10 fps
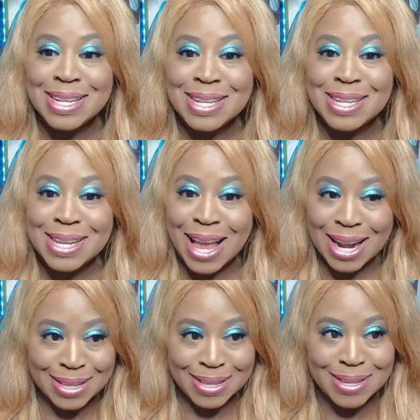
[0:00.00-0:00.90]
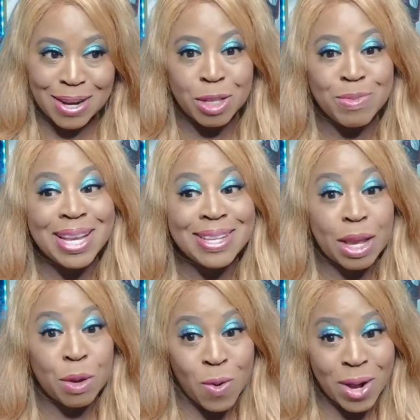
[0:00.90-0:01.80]
not necessarily because
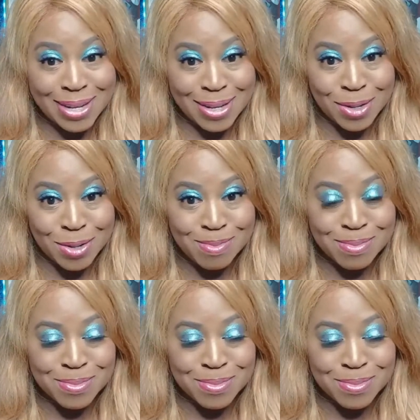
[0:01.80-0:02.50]
I wanted to,